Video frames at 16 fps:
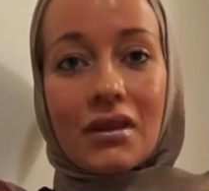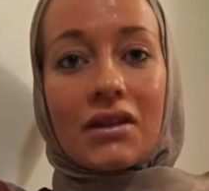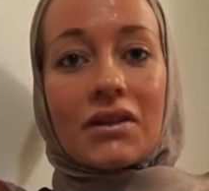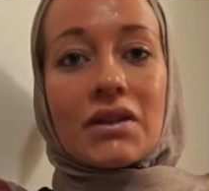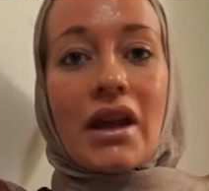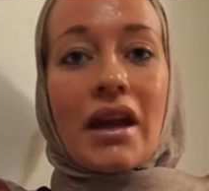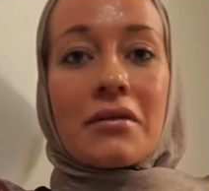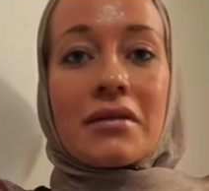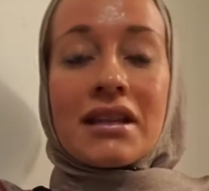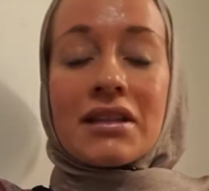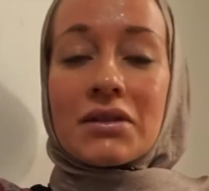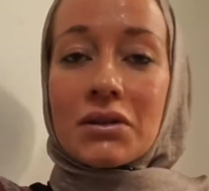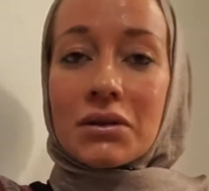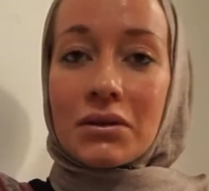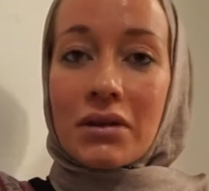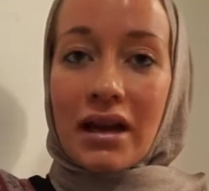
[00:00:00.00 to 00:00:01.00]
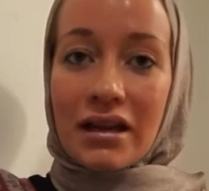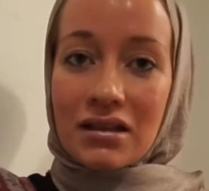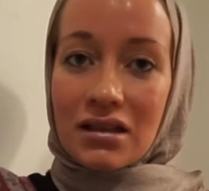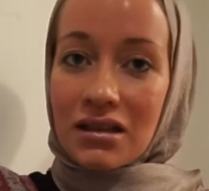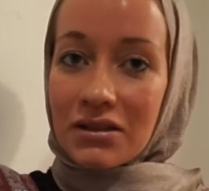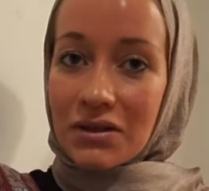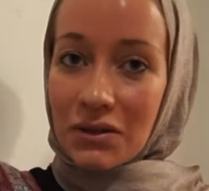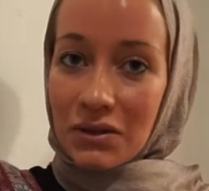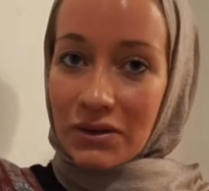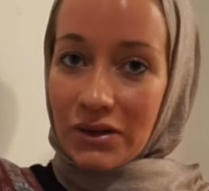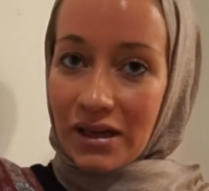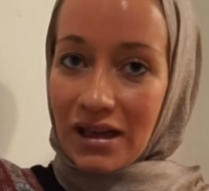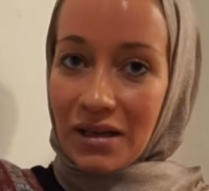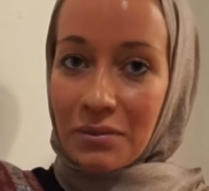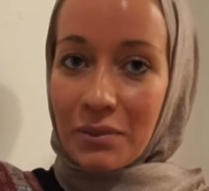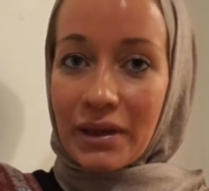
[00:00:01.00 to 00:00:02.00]
So I went to
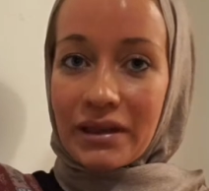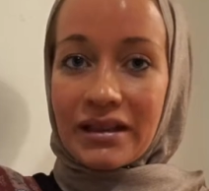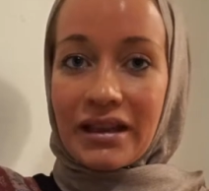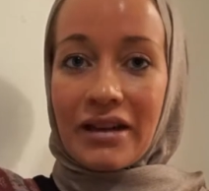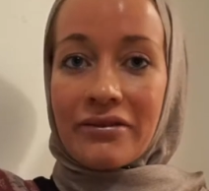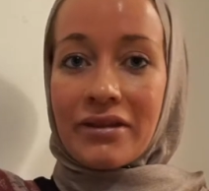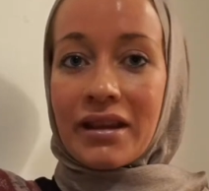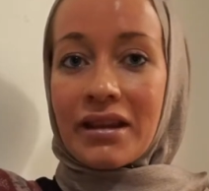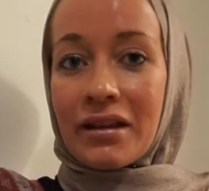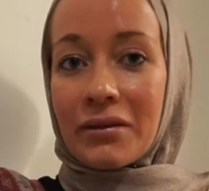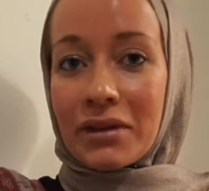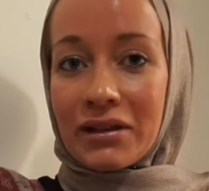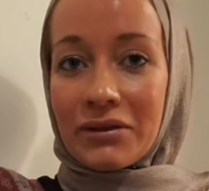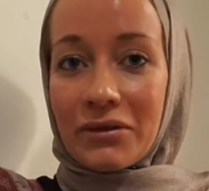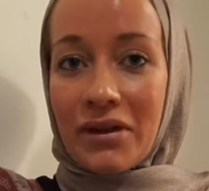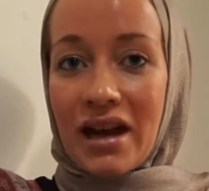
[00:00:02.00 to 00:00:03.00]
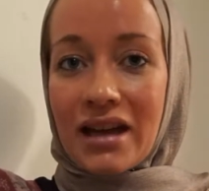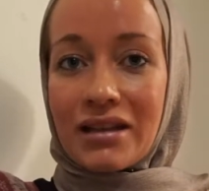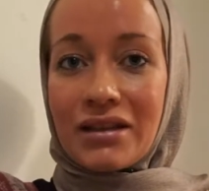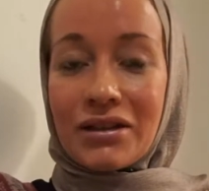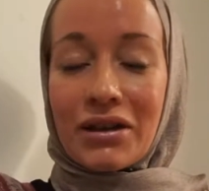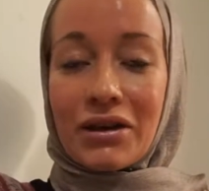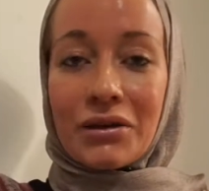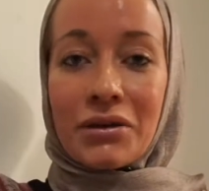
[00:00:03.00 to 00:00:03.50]
sleep and everything went fine.